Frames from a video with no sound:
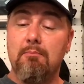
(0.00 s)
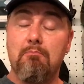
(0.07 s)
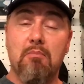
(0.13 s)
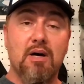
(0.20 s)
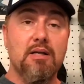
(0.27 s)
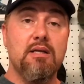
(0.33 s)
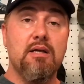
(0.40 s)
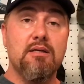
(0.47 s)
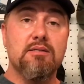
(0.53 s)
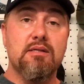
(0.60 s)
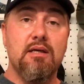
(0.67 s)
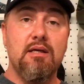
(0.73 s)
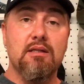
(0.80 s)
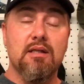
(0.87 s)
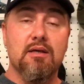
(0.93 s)
Monday's
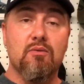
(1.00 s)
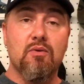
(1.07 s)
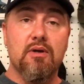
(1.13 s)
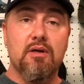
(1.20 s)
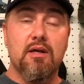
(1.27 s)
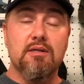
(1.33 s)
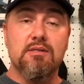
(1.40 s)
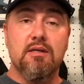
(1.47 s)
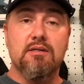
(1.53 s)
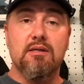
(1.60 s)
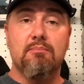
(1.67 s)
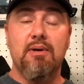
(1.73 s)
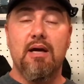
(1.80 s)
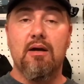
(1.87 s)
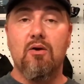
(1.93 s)
e-liquid is a
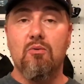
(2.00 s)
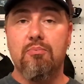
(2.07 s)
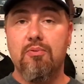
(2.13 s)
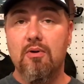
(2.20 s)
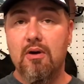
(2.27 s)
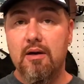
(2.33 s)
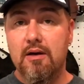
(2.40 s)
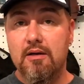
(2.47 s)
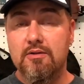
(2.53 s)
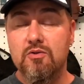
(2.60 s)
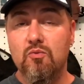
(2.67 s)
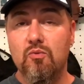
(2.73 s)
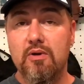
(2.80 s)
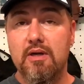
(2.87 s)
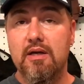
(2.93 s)
tobacco product
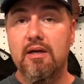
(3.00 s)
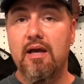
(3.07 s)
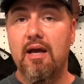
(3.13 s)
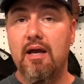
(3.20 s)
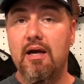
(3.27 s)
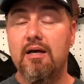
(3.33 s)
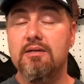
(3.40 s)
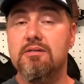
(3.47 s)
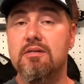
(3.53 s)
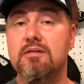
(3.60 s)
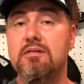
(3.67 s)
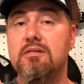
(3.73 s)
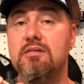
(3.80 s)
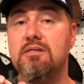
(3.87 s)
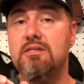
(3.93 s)
when it has
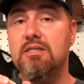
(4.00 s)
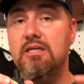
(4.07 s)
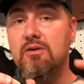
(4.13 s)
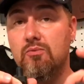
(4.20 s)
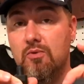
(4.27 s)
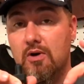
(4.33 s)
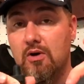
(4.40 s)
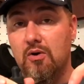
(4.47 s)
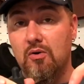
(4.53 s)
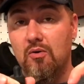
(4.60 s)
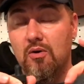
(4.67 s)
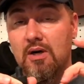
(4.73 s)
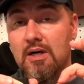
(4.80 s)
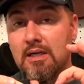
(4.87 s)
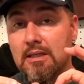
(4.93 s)

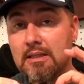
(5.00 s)
zero